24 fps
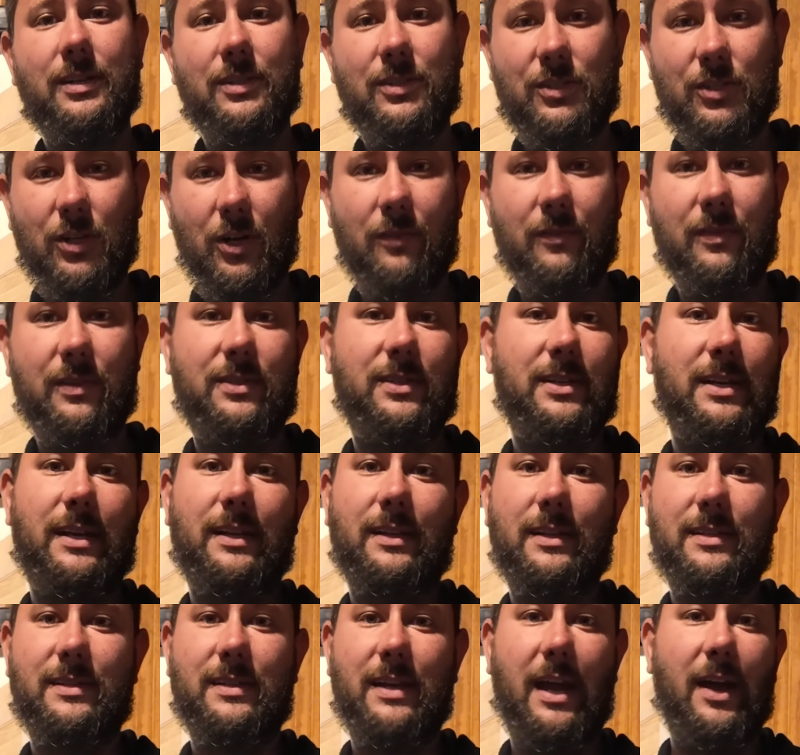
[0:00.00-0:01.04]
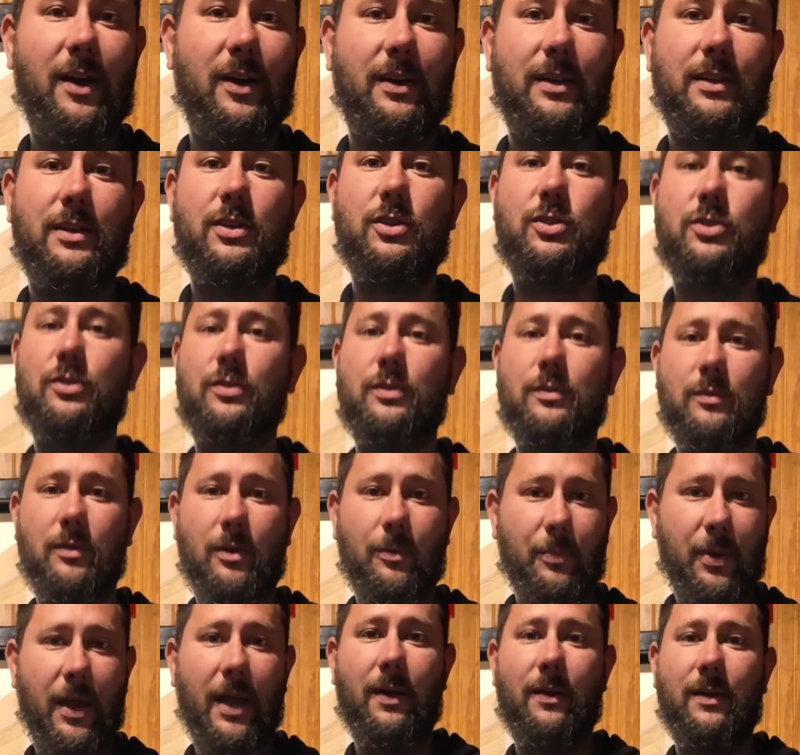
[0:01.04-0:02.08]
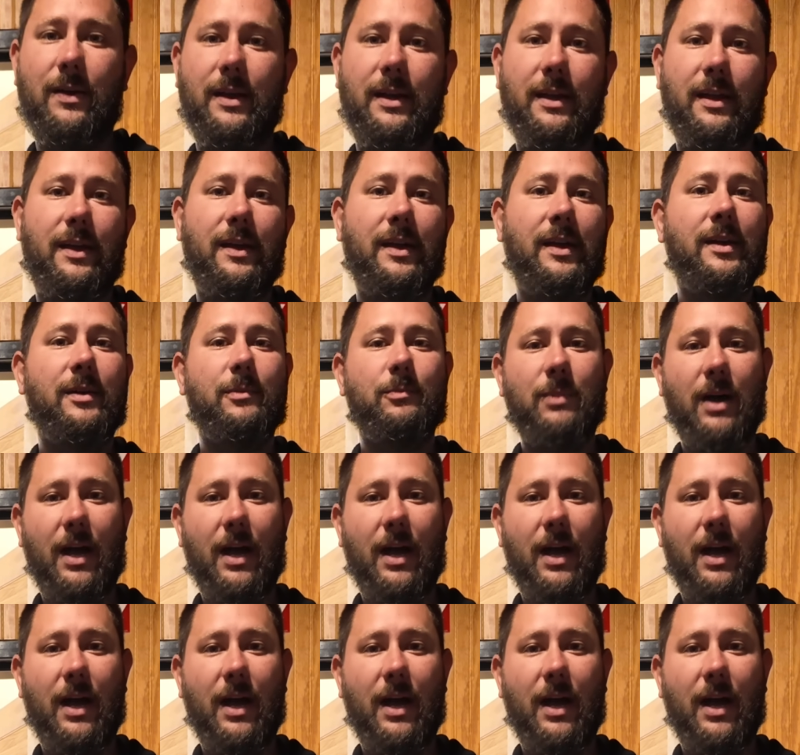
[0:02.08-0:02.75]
servicing this air conditioner or repairing it